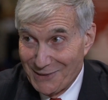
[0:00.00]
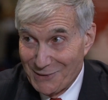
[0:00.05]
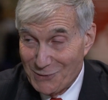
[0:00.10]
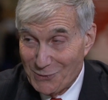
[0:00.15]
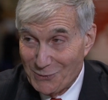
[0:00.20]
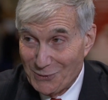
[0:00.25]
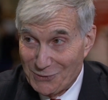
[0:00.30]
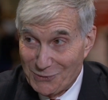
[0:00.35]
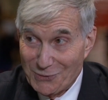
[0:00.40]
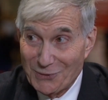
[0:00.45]

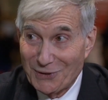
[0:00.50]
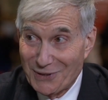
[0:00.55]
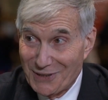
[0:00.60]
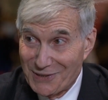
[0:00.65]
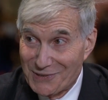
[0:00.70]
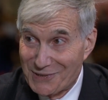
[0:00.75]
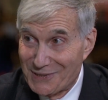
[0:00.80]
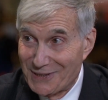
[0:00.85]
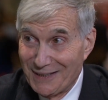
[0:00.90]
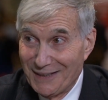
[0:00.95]
So it took
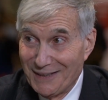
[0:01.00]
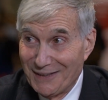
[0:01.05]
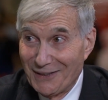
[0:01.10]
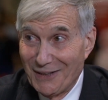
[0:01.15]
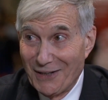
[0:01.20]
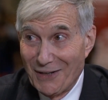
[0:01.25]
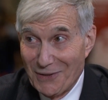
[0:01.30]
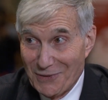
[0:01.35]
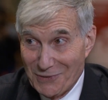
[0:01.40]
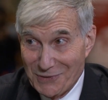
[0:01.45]
us
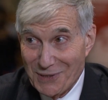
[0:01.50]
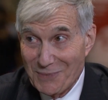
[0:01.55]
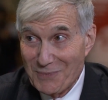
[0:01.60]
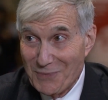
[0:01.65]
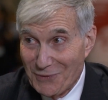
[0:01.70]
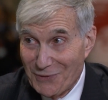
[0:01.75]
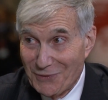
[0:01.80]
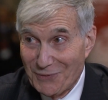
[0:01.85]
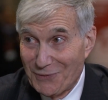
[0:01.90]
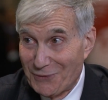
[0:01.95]
uh, some
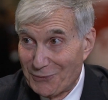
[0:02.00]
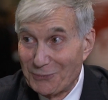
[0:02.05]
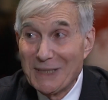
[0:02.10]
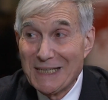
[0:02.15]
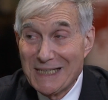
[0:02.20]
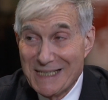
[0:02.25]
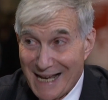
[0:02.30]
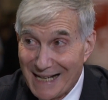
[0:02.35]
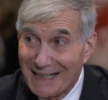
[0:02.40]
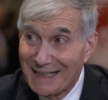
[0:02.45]

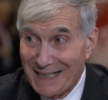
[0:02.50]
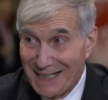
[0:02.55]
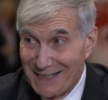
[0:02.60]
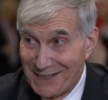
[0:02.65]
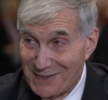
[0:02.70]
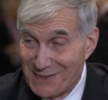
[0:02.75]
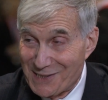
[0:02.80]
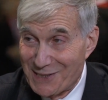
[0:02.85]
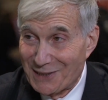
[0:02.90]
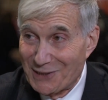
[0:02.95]
three
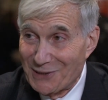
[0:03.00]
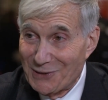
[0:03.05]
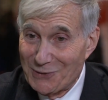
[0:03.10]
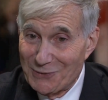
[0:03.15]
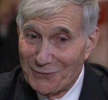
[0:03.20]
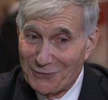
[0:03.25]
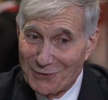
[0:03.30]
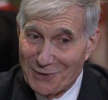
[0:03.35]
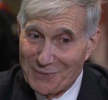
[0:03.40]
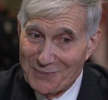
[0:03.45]
decades to
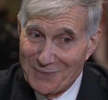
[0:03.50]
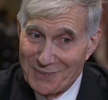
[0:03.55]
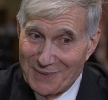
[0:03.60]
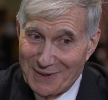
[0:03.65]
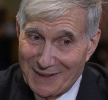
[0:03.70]
go from